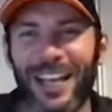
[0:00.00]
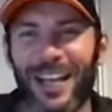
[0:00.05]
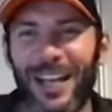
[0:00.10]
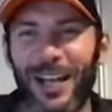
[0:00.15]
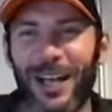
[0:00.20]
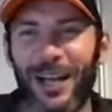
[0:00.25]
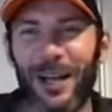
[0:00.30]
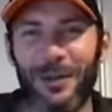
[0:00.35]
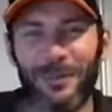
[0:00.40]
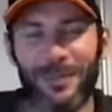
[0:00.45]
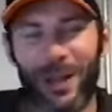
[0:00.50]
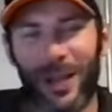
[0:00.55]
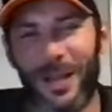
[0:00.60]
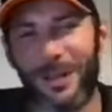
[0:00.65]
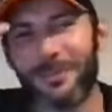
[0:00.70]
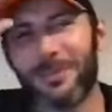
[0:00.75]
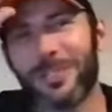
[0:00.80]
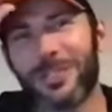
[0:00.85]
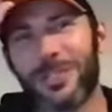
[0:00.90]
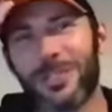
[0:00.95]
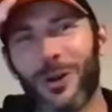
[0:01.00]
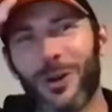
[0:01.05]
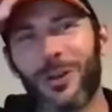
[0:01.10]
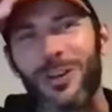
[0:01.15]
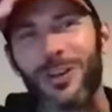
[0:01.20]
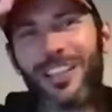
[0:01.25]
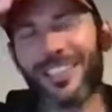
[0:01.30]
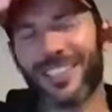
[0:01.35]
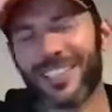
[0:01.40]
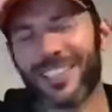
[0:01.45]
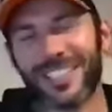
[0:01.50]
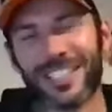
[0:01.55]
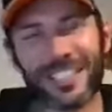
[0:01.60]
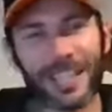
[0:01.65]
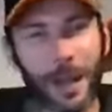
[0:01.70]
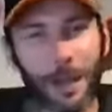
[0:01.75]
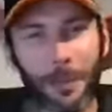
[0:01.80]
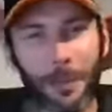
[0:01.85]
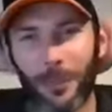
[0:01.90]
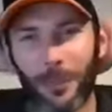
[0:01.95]
Um, I'm sure at
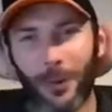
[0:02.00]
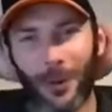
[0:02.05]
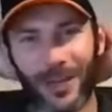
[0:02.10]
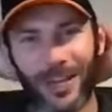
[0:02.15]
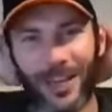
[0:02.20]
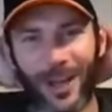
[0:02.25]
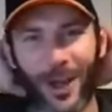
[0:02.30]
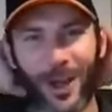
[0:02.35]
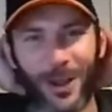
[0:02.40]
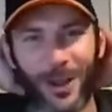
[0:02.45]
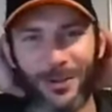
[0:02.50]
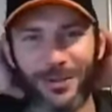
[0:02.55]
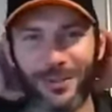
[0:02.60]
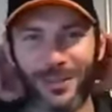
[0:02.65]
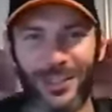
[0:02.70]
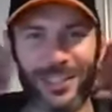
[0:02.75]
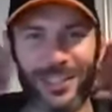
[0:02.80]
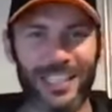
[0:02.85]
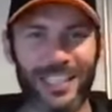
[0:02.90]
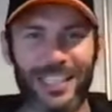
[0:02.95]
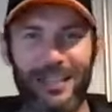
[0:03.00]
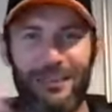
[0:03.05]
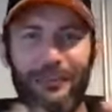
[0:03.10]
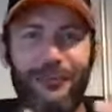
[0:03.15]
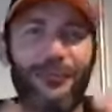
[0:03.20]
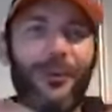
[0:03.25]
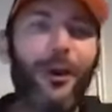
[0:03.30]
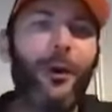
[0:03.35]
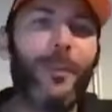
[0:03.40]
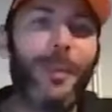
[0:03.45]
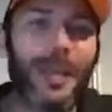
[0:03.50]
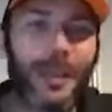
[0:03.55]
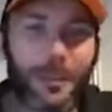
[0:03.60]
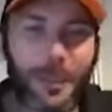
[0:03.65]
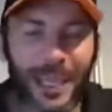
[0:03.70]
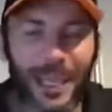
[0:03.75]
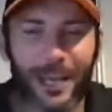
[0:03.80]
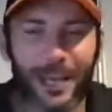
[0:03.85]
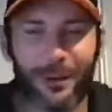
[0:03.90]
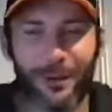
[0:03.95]
some point over the filming
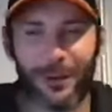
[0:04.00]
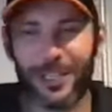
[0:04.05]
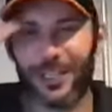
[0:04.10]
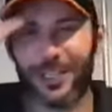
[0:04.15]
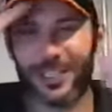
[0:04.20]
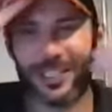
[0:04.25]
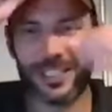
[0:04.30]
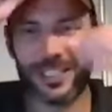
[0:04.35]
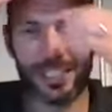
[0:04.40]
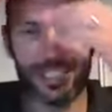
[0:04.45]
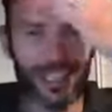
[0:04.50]
period,